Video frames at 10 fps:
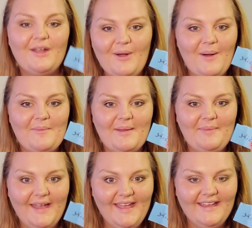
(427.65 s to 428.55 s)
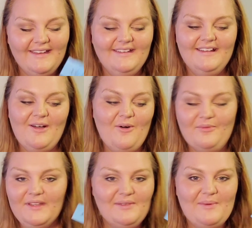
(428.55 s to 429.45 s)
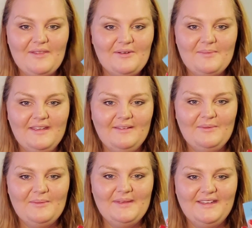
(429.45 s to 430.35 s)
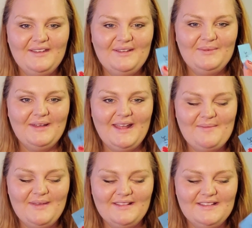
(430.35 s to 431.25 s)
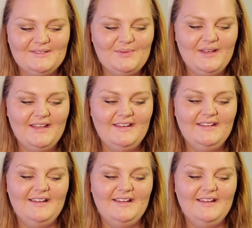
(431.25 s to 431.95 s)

Go on my bike. Hopefully the weather will be good when I pick this one.